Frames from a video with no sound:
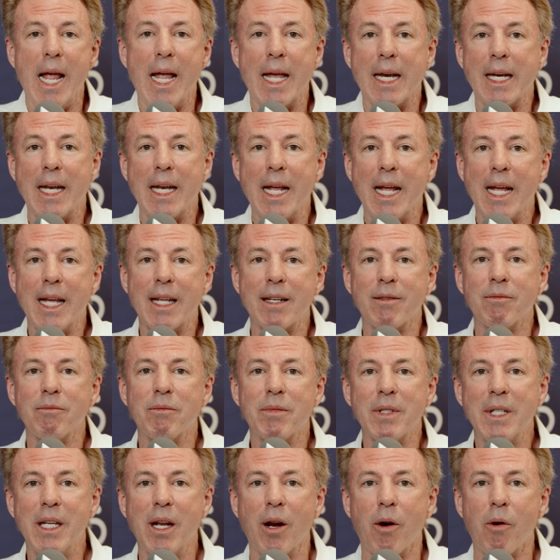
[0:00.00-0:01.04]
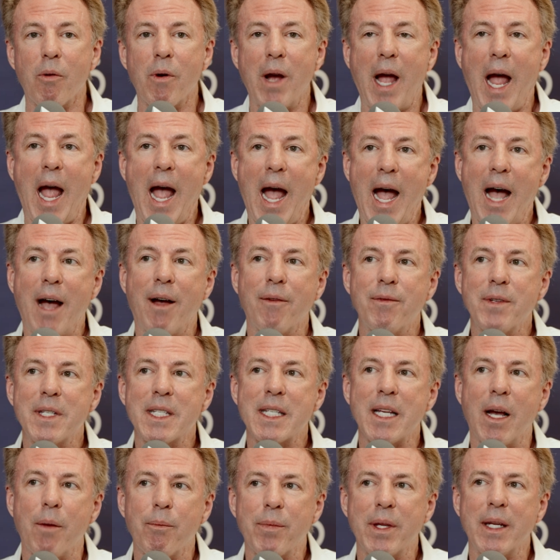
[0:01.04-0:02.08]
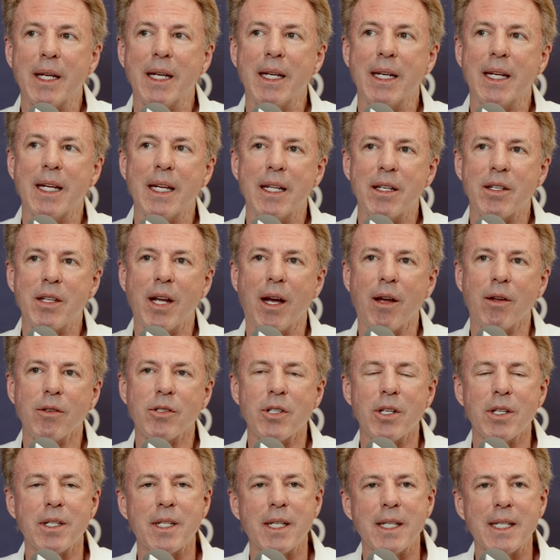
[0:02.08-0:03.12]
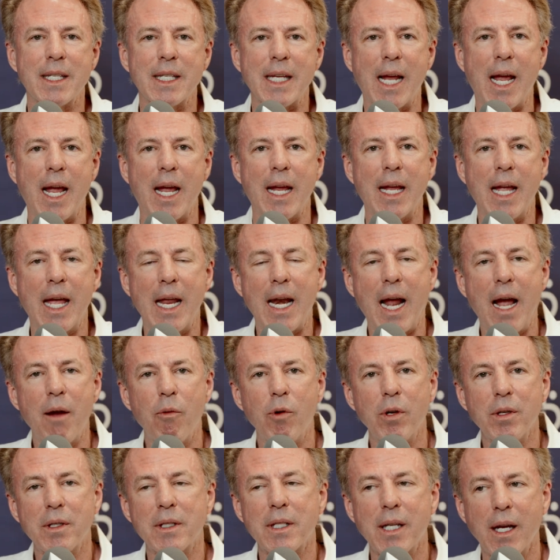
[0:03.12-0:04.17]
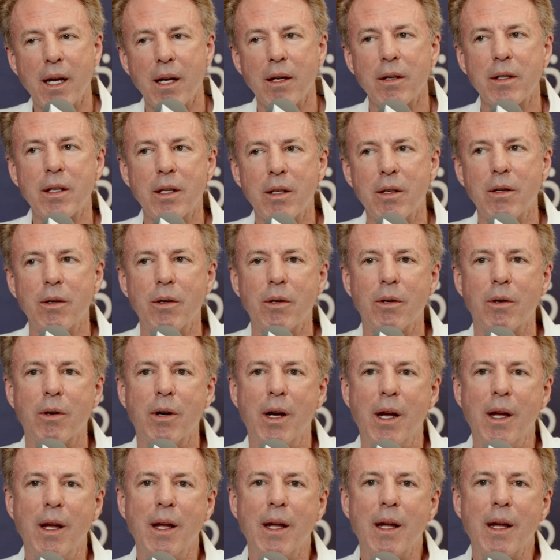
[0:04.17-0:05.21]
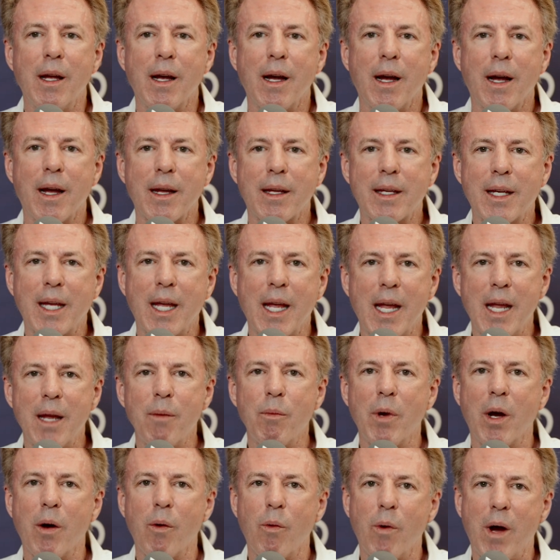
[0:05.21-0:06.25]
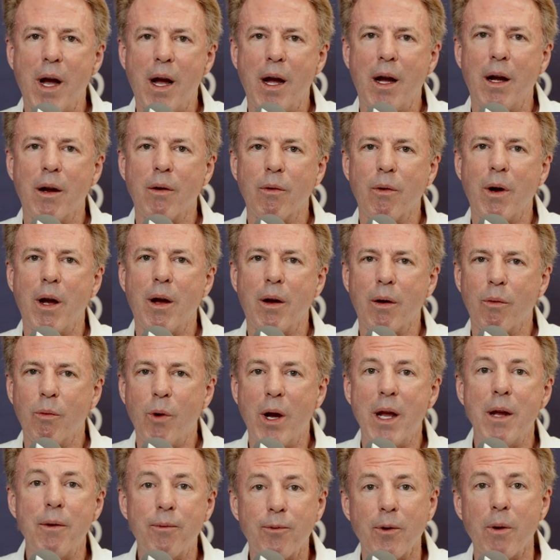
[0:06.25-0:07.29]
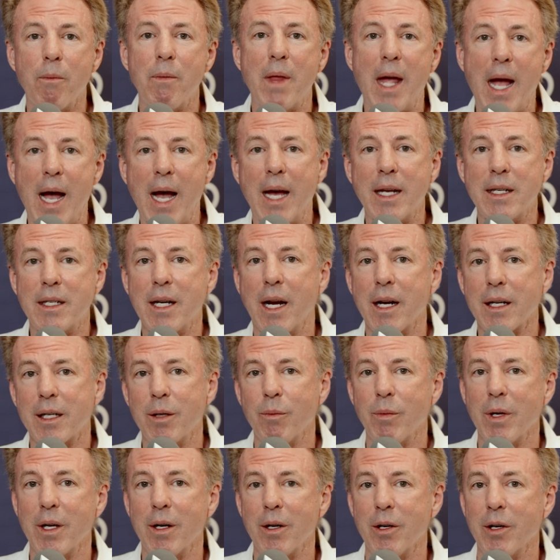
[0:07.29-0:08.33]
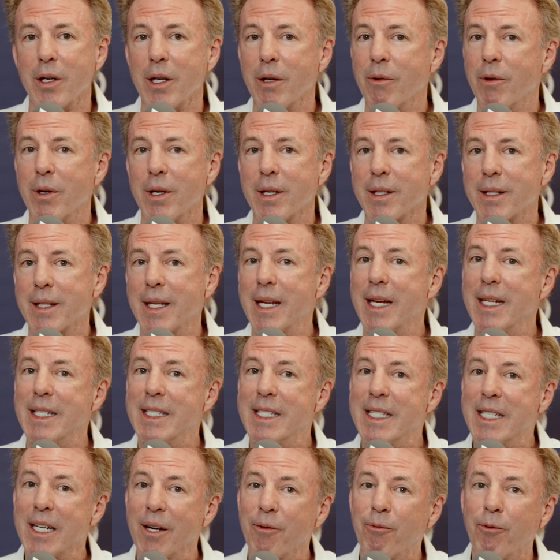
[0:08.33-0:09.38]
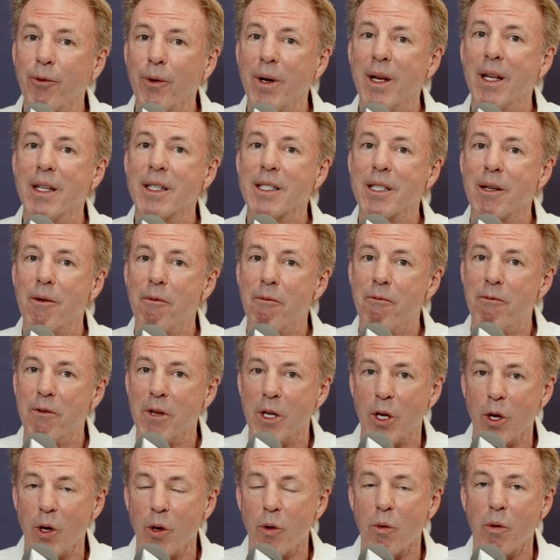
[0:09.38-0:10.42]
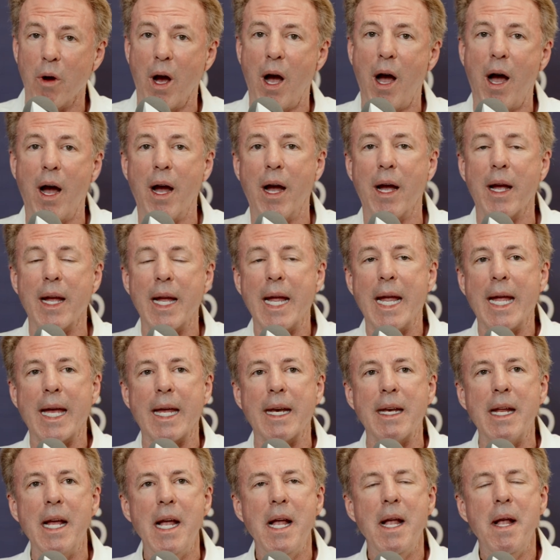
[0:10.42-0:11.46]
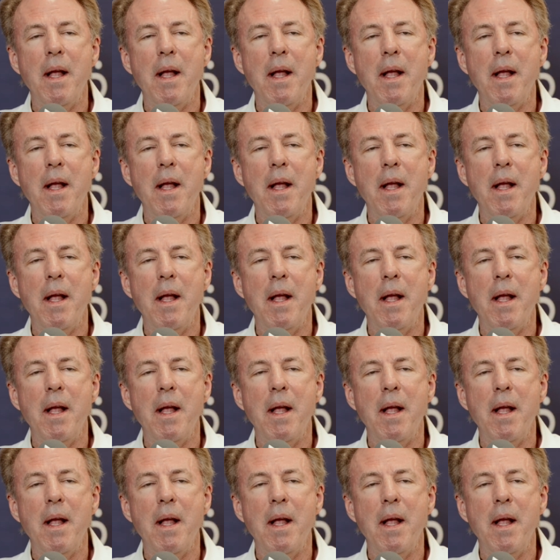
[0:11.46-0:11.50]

and have something intelligent to say. And I will tell you, I came away from that documentary with a different view. And